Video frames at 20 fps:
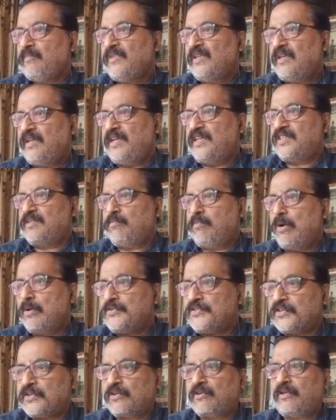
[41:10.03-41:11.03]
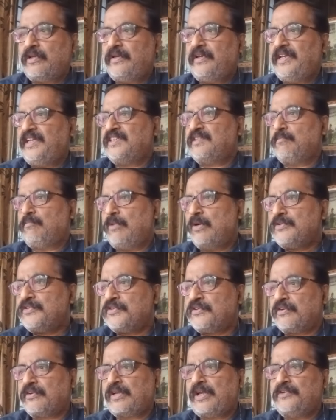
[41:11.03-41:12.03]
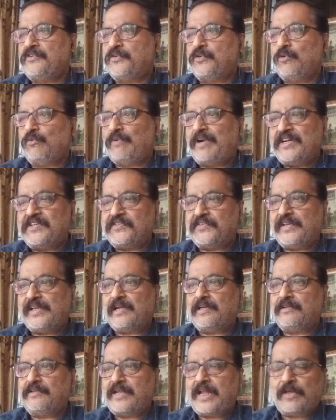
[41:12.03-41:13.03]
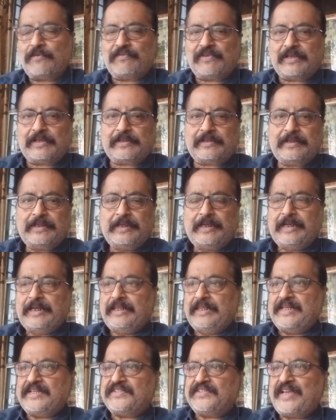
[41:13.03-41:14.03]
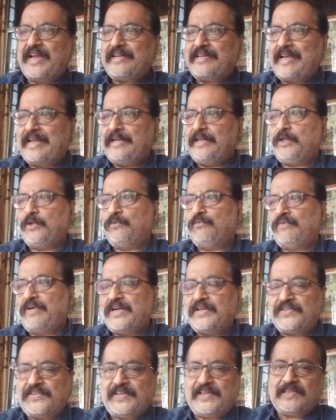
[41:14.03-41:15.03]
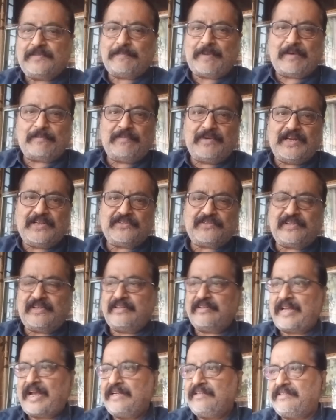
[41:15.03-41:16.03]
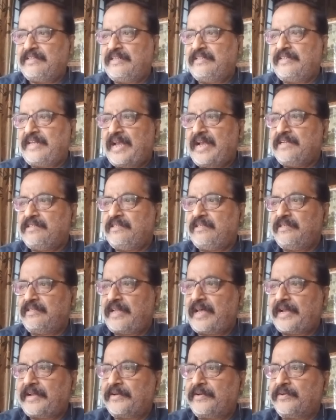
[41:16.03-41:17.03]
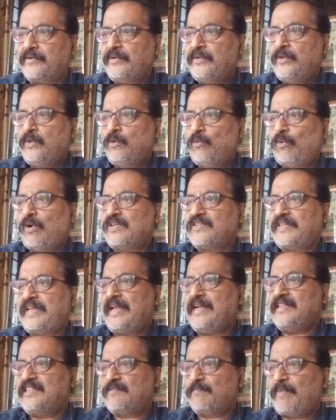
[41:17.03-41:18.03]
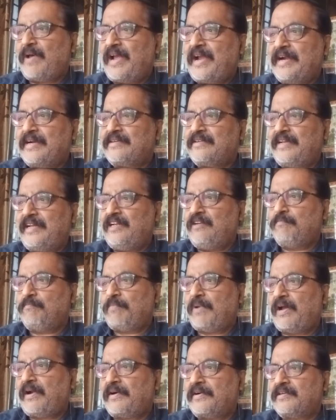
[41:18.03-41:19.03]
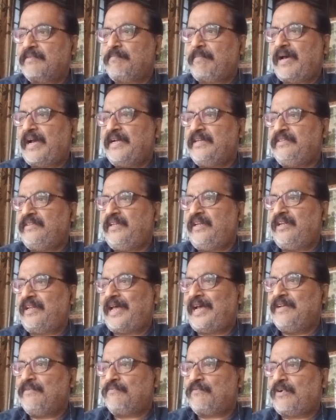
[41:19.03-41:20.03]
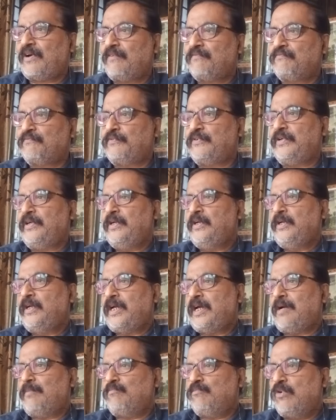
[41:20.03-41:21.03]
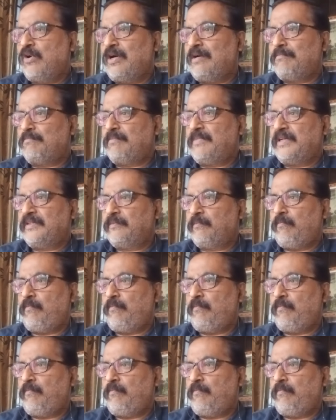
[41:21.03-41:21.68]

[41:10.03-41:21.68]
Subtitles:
His most controversial novel, The Satanic Verses, published in 1989, was inspired in part by the life of Muhammad.